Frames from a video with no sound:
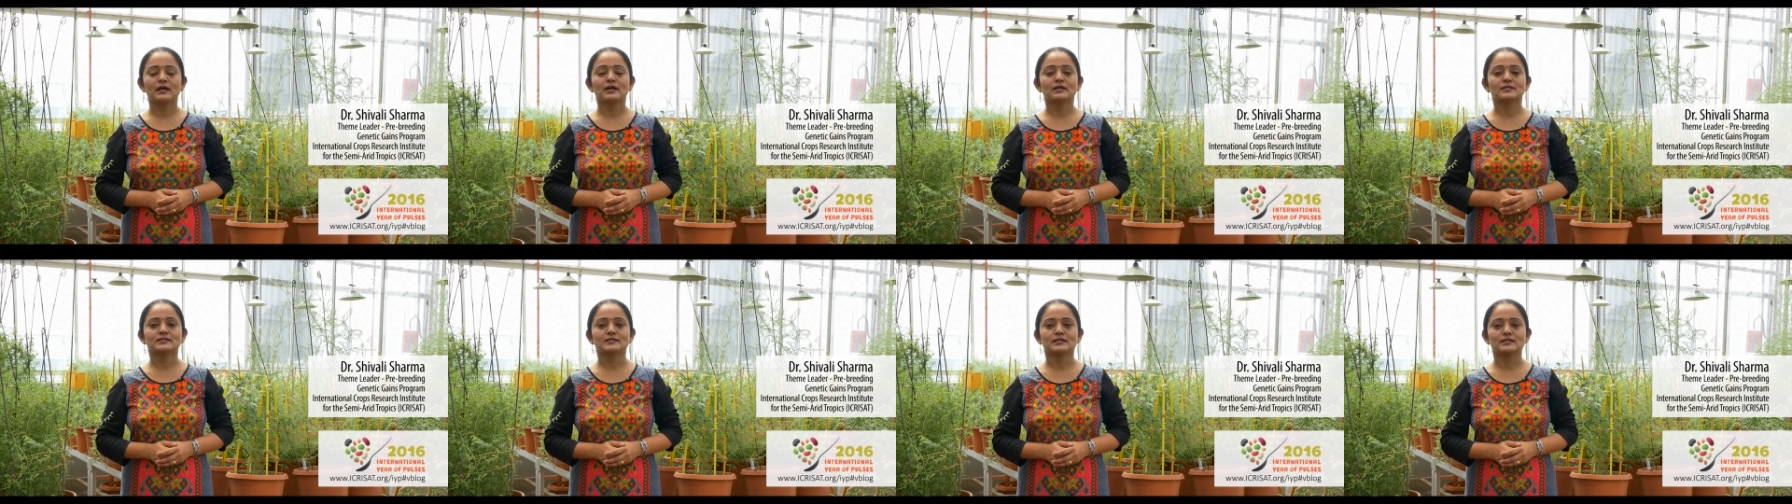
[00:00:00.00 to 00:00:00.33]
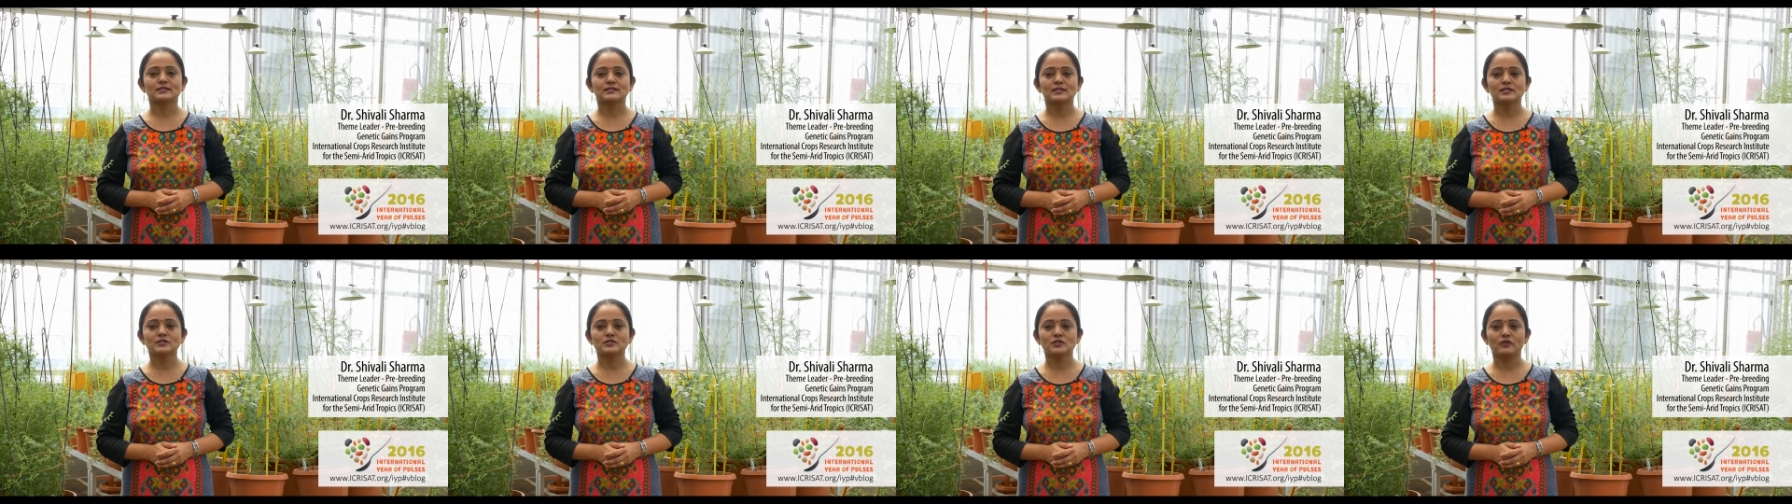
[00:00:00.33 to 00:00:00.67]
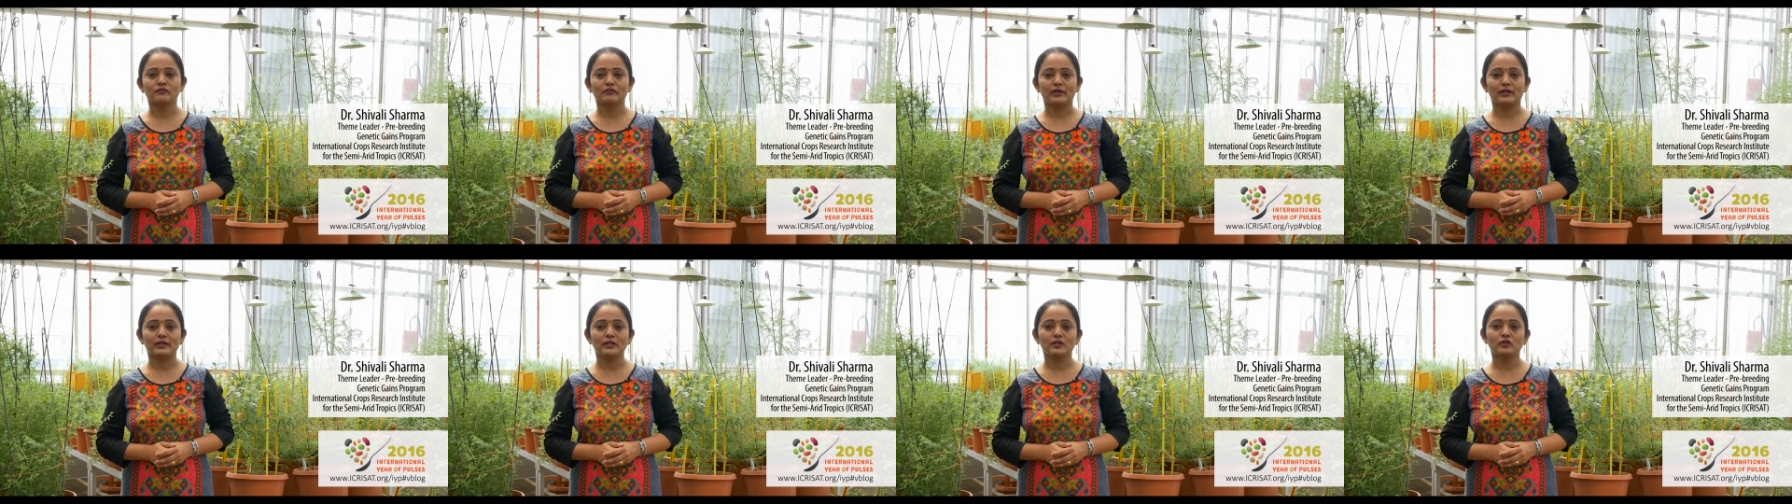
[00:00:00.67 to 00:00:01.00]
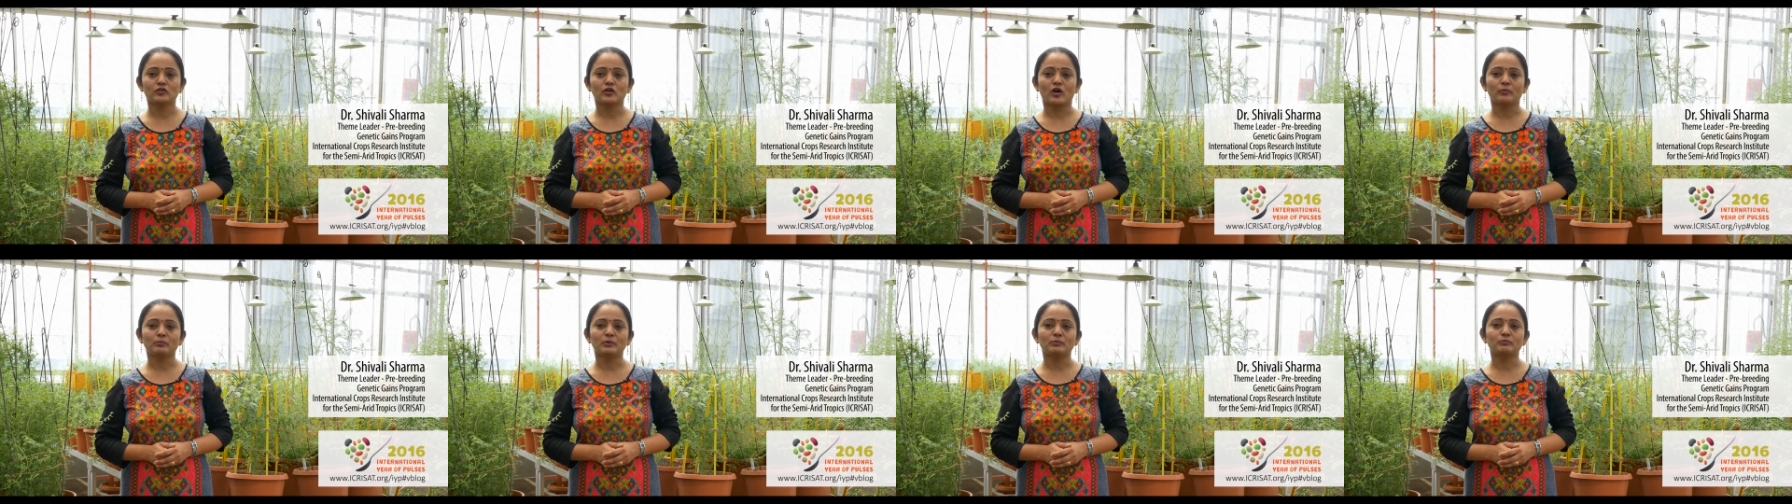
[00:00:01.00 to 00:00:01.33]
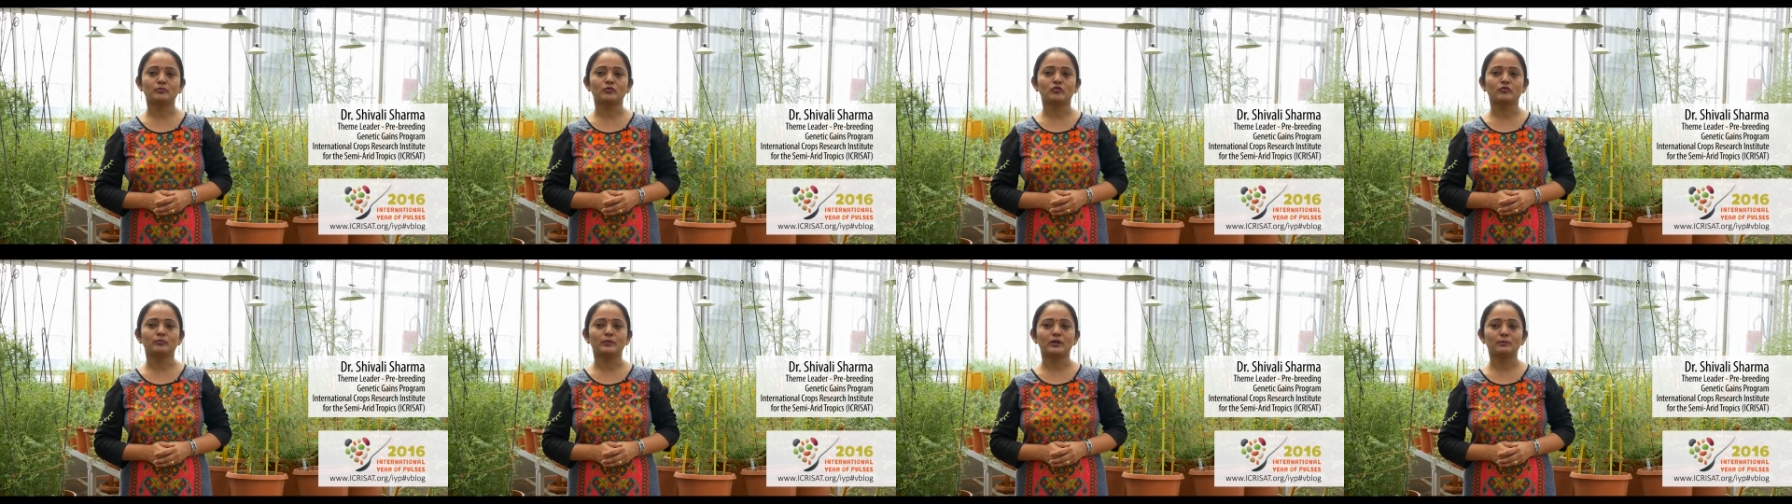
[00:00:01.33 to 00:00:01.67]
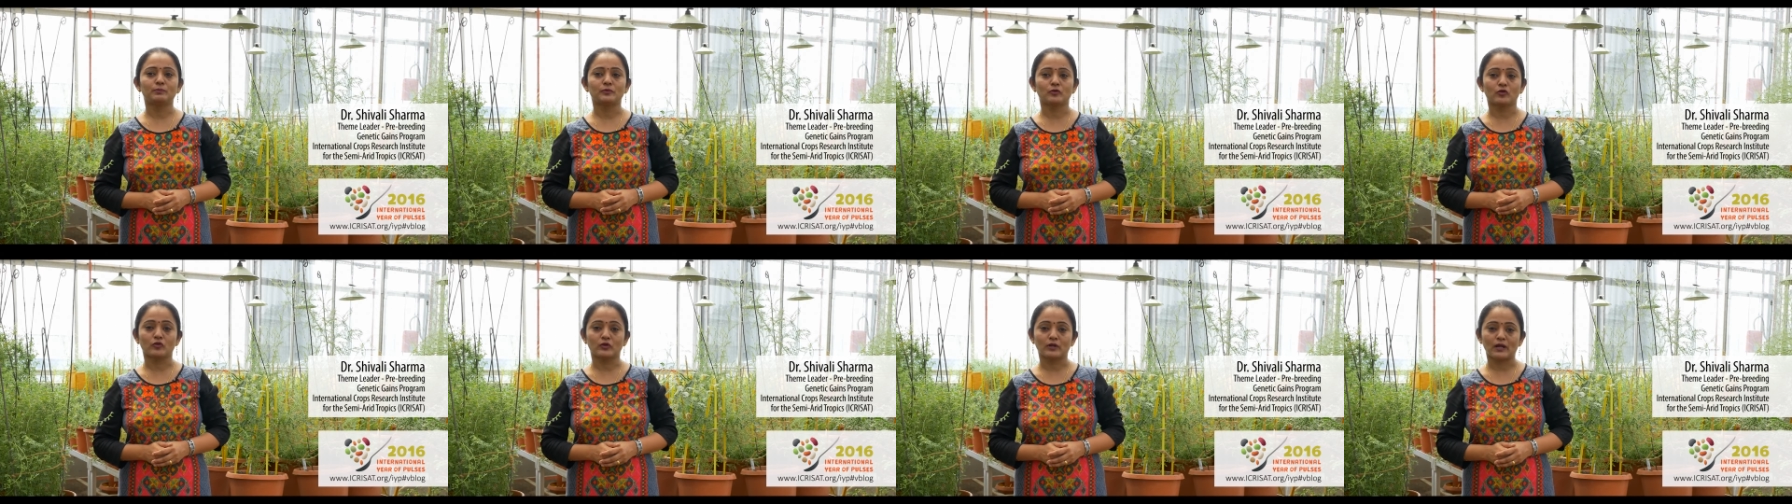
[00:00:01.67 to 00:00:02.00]
Success of any crop improvement
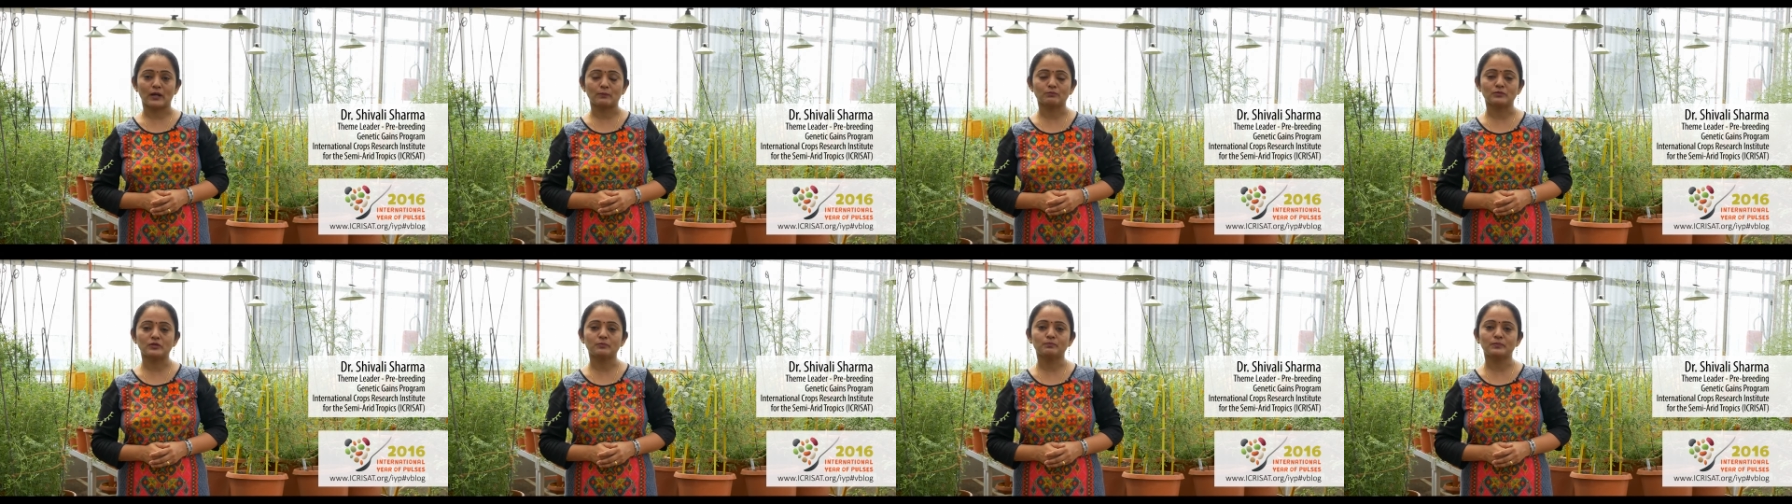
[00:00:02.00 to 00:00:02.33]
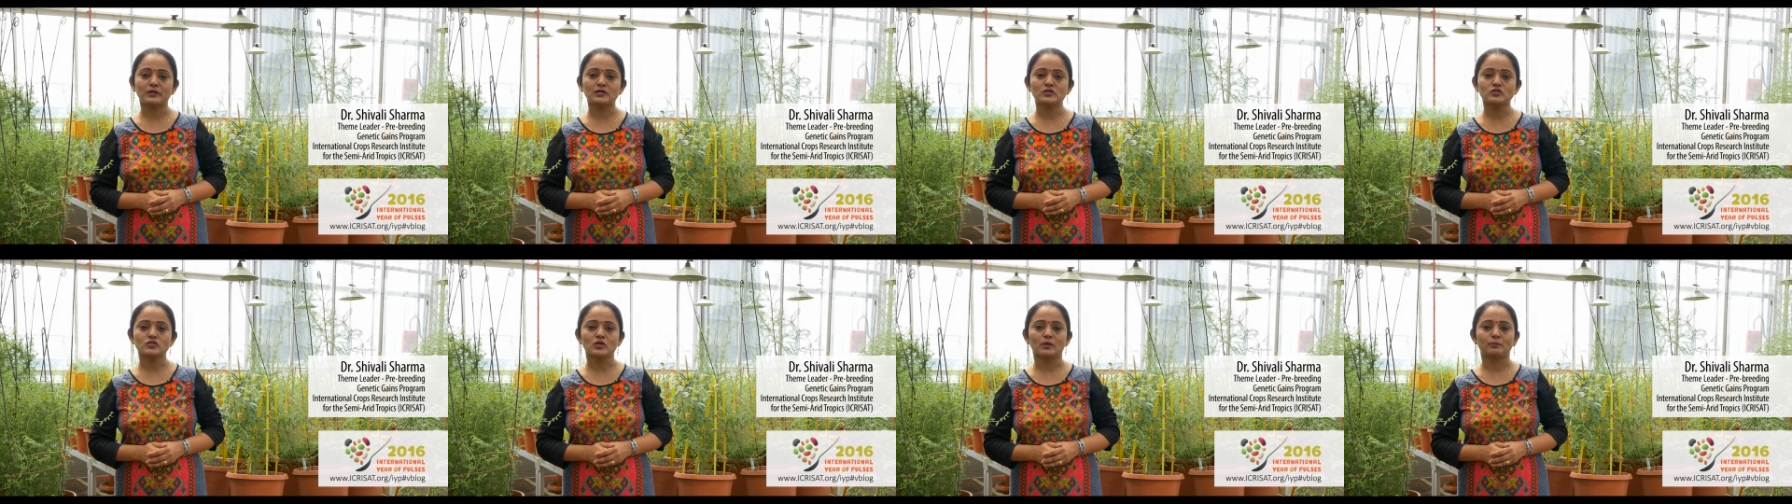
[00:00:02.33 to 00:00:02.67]
program depends